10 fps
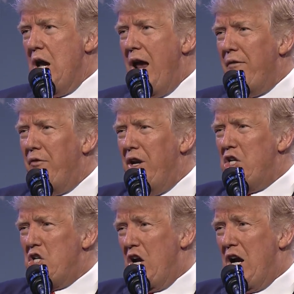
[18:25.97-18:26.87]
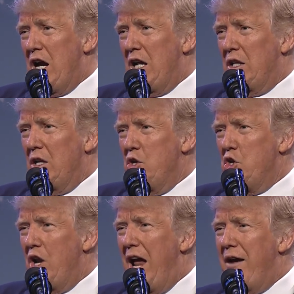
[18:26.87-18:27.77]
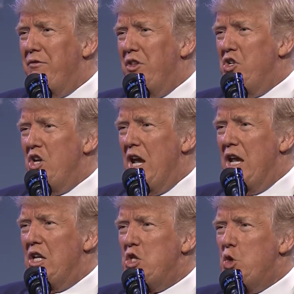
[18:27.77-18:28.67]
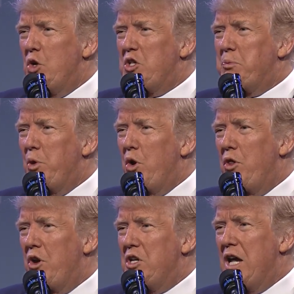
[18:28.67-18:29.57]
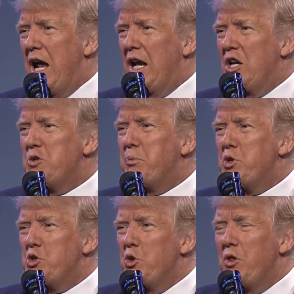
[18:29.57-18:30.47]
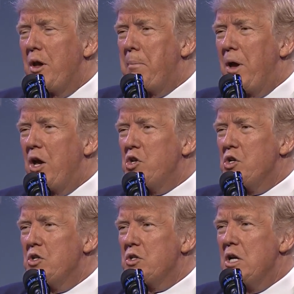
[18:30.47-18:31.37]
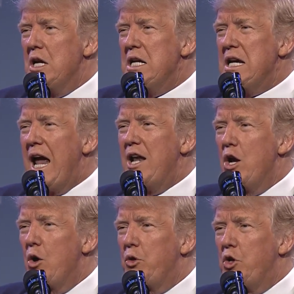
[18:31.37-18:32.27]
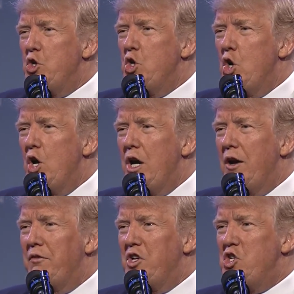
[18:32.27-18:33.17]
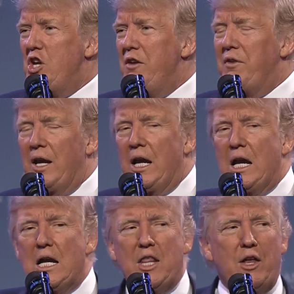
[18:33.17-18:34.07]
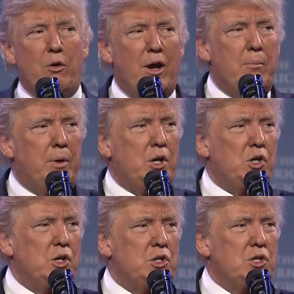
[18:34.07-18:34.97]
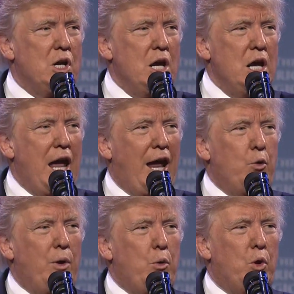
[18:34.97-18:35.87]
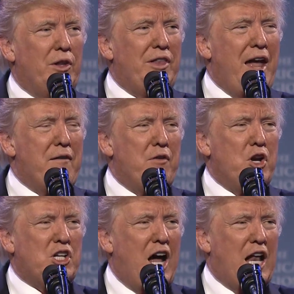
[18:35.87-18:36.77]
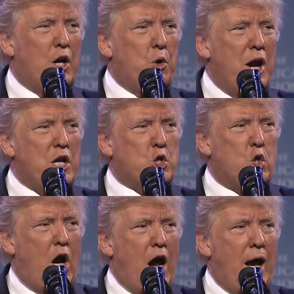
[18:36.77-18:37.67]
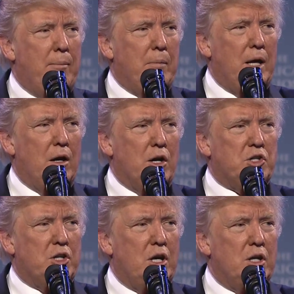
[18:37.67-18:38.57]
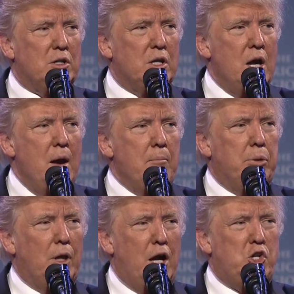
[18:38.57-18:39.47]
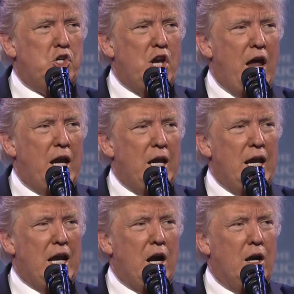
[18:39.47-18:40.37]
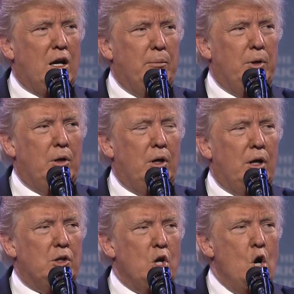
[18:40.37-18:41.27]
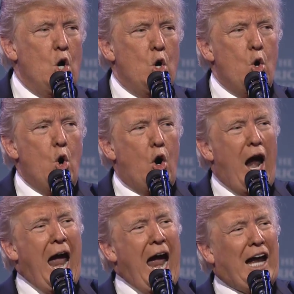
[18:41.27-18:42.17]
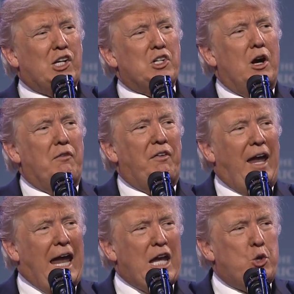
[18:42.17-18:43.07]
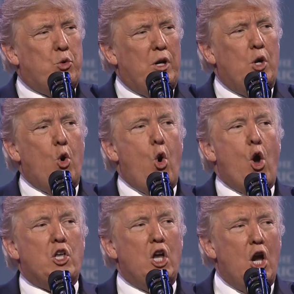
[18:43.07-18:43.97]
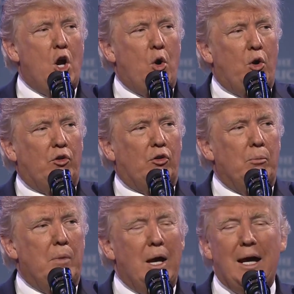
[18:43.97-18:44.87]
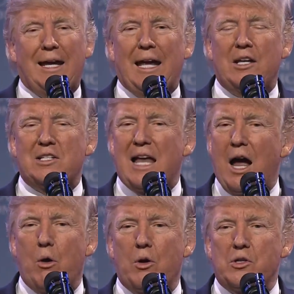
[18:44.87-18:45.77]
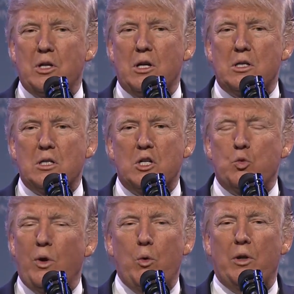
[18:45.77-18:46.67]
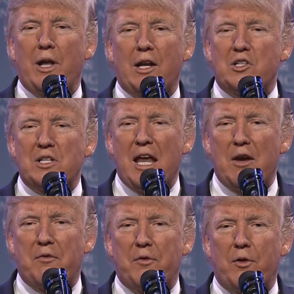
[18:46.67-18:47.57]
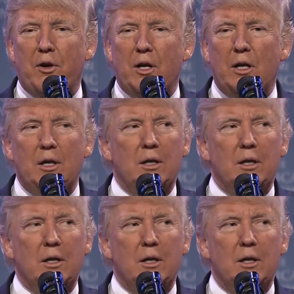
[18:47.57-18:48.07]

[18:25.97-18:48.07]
Every child should have the chance to explore their talents, pursue their passions, and know the joy of achieving their ambitions. And we will never tolerate crime in our cities, bloodshed in our communities, or acts of hatred or terrorism against our citizens. We will not stand for it.